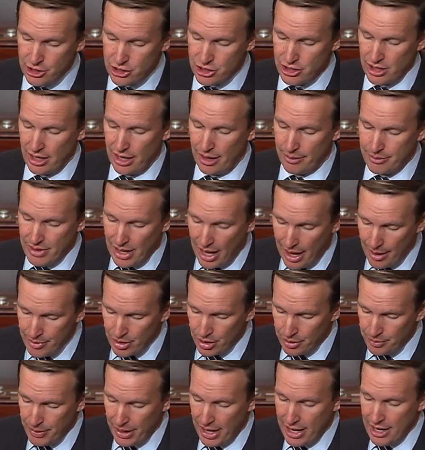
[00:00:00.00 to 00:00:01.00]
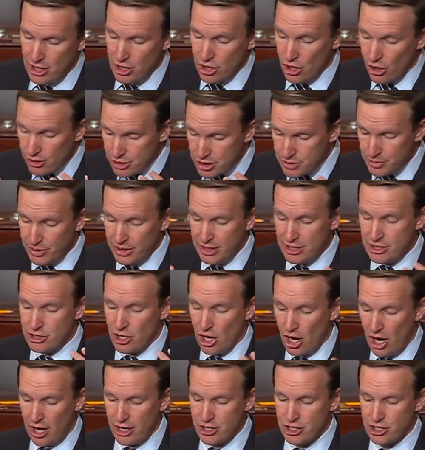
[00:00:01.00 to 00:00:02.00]
She had abdominal pain, nosebleeds,
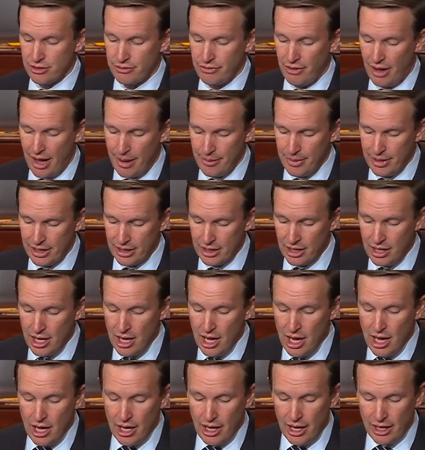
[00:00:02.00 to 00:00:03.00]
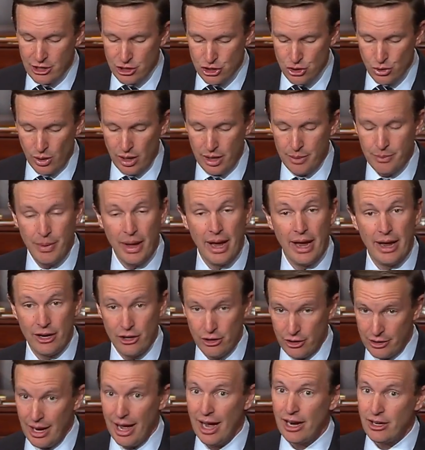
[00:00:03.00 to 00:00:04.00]
nausea, vomiting, and joint pain.
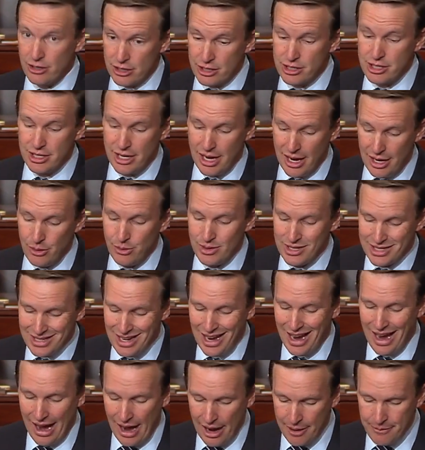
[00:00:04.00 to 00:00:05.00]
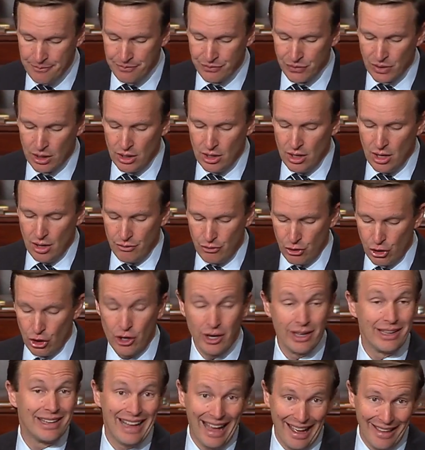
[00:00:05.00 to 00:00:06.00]
Her doctor said it was time for her
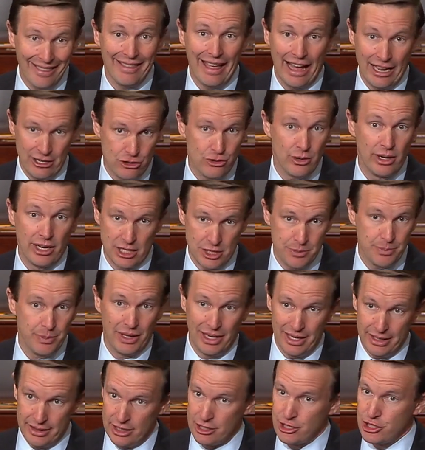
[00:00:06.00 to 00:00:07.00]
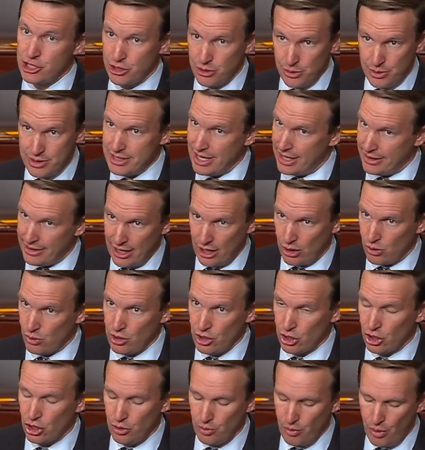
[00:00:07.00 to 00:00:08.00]
to get that transplant, that she was at that
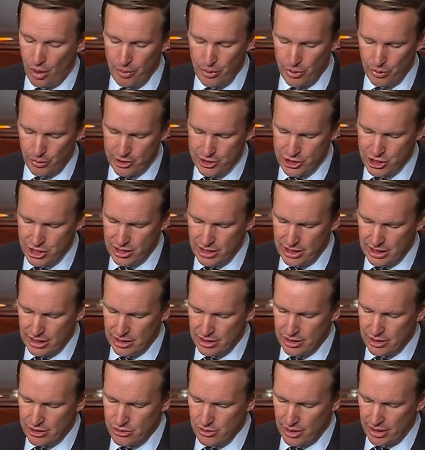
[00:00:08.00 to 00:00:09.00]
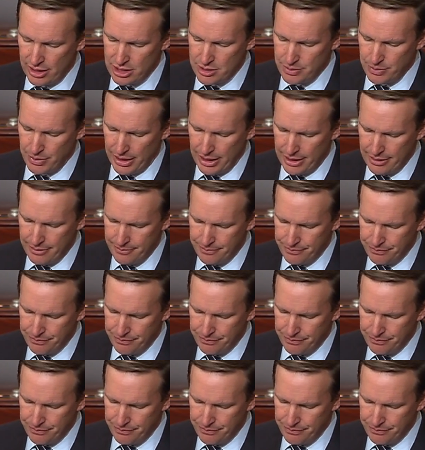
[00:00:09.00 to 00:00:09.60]
critical moment when she needed the transplant.